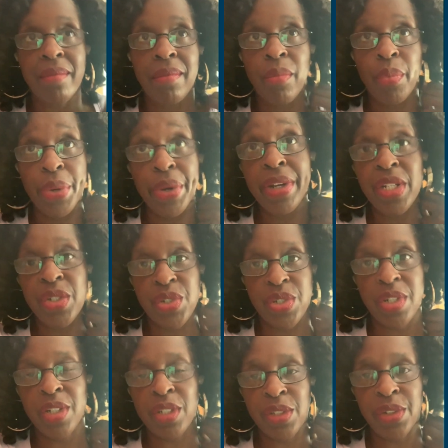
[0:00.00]
we're
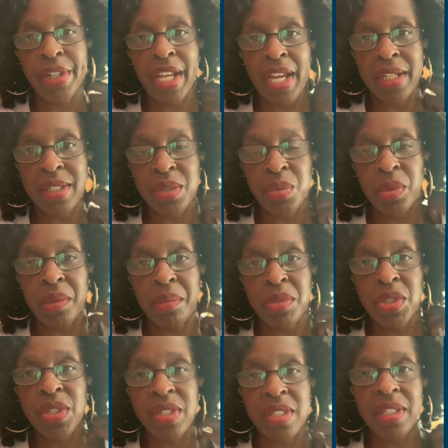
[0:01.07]
interested in learning how to swim
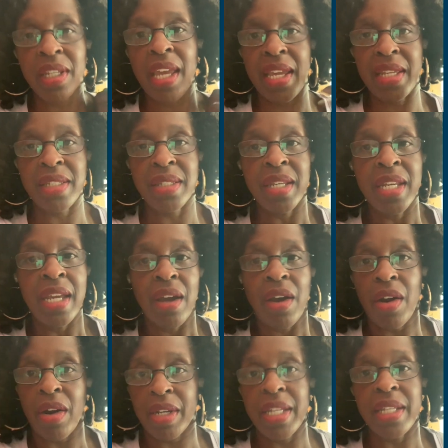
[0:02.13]
just in case
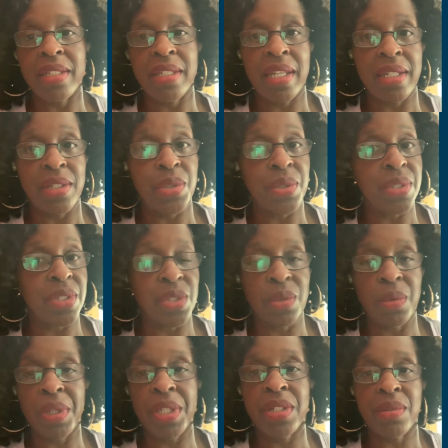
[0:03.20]
our kids get into a
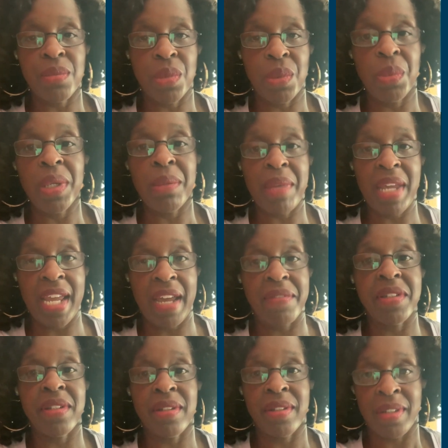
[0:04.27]
situation where we may have
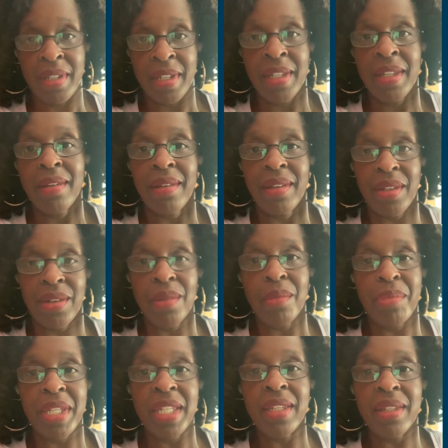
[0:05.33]
to
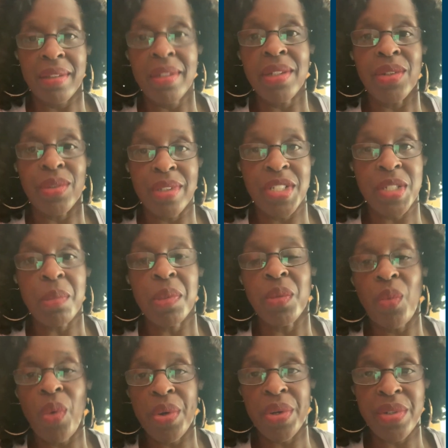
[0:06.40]
jump in the
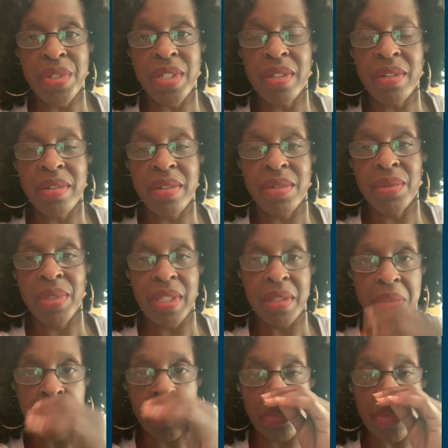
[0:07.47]
water to
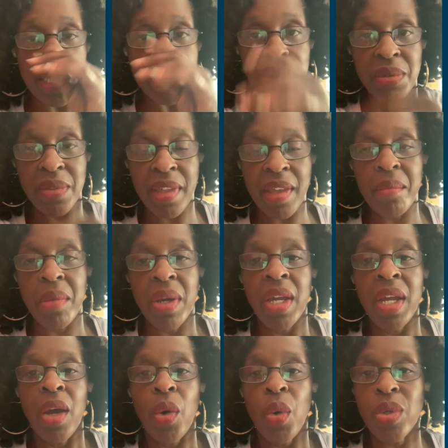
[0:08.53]
either rescue them
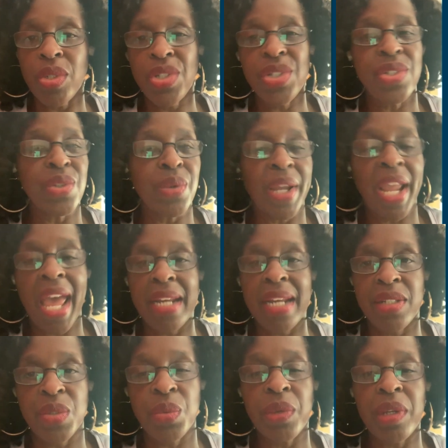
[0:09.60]
or just knowing how to
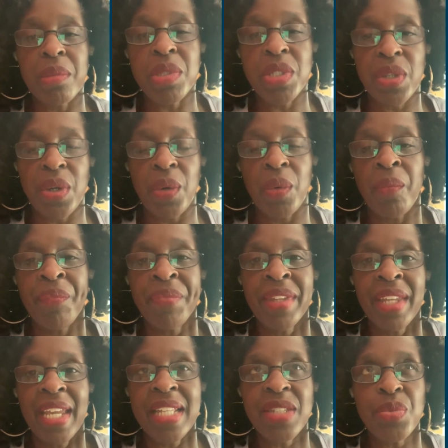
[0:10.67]
swim. So
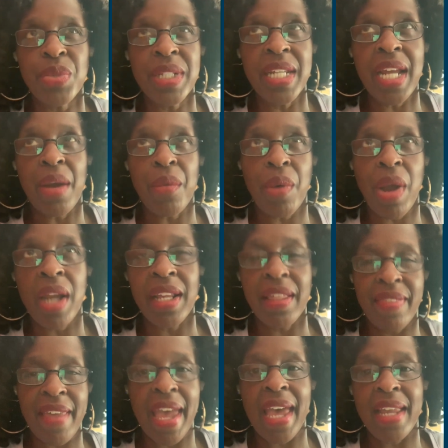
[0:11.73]
it's really ironic.
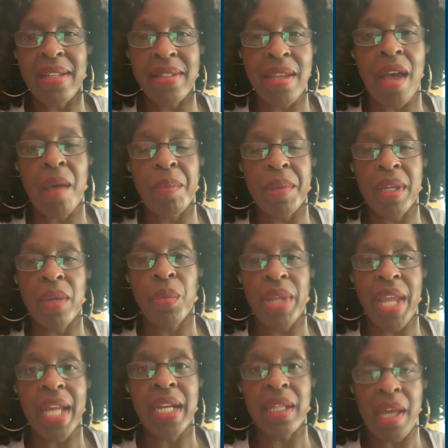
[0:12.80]
That topic we
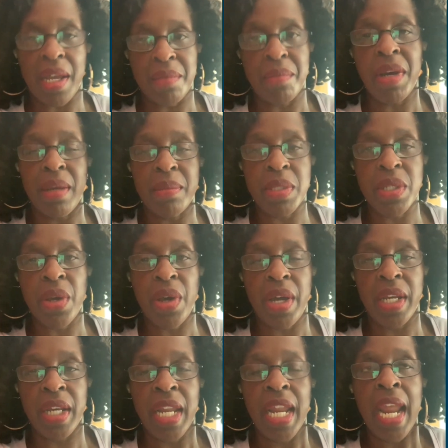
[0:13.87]
had a lot of moms
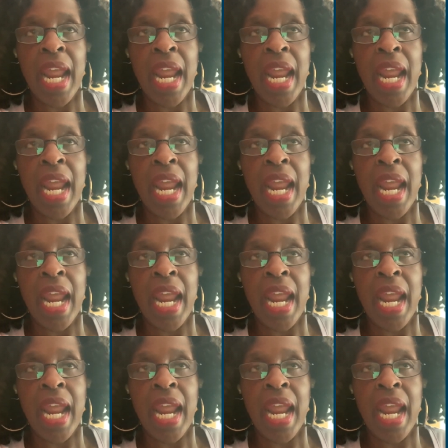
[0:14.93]
on,